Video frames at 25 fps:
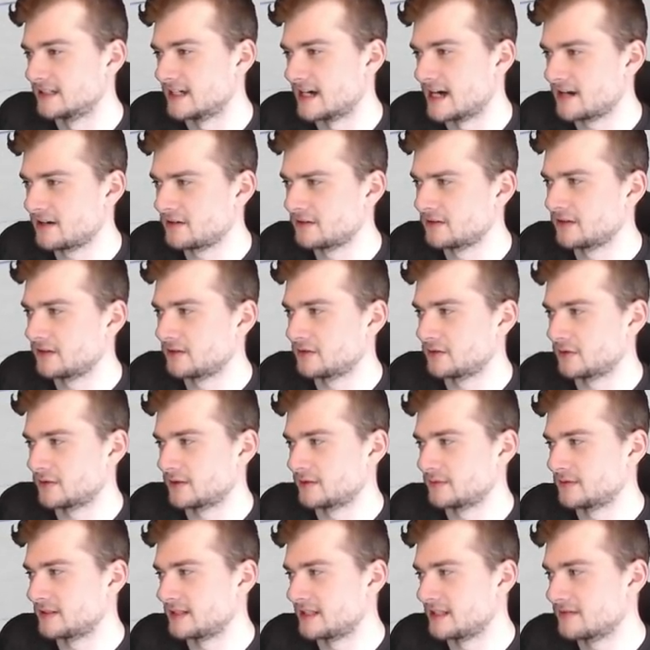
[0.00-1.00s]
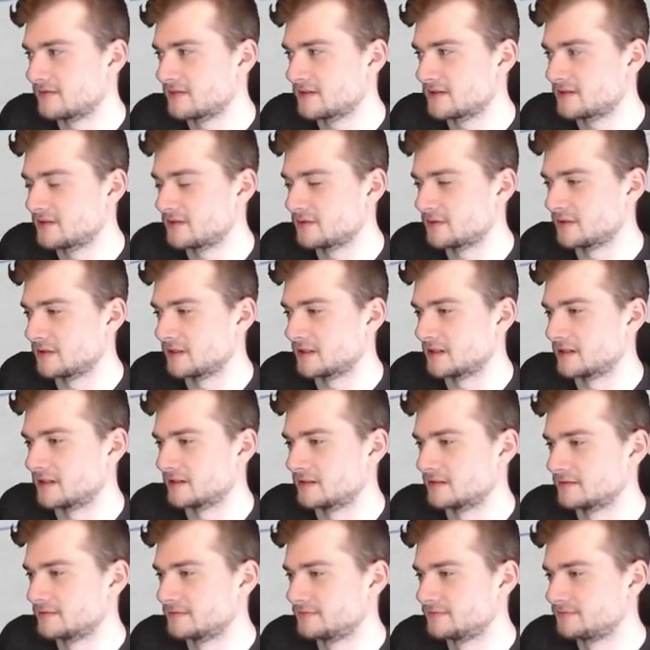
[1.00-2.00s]
I don't know who I would give it to
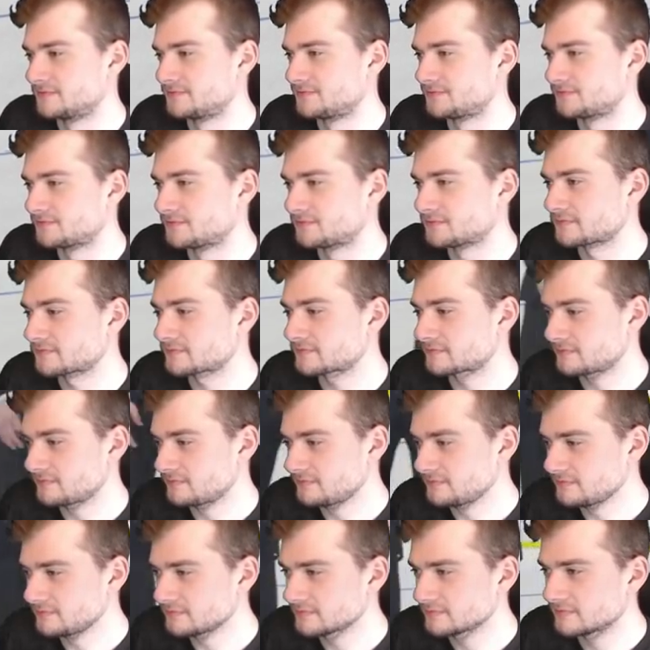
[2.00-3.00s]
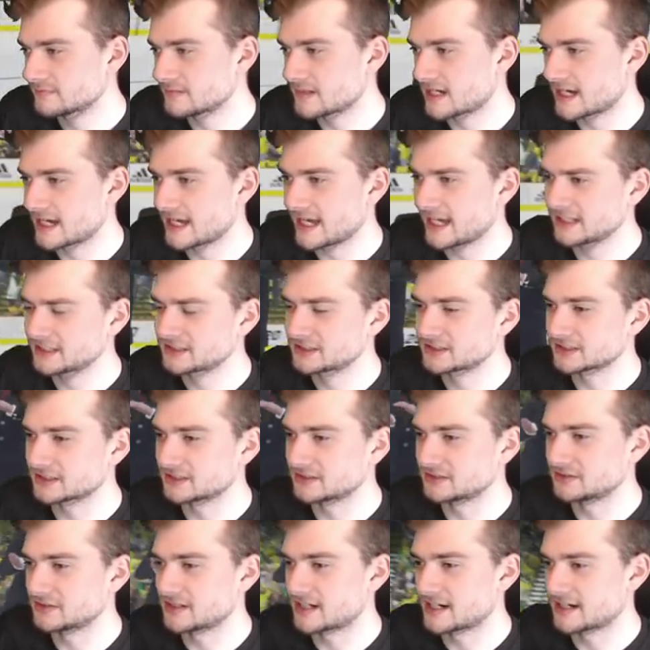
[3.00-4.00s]
here. I actually
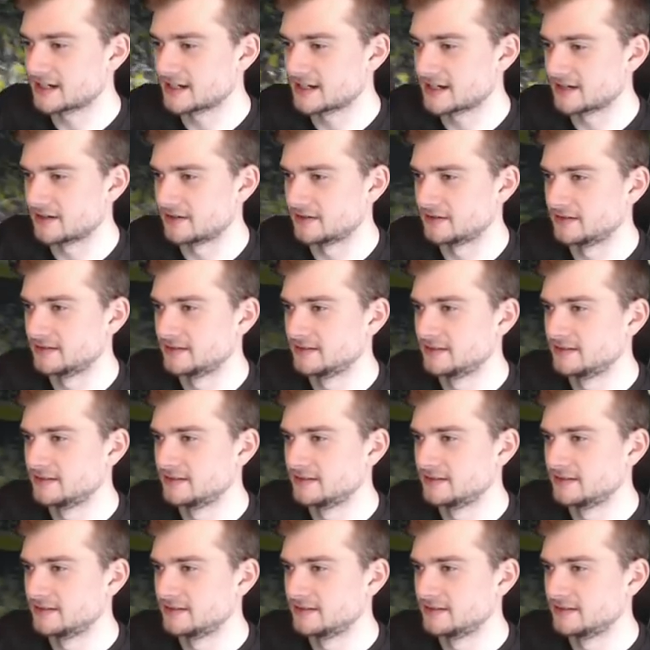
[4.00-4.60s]
do not know.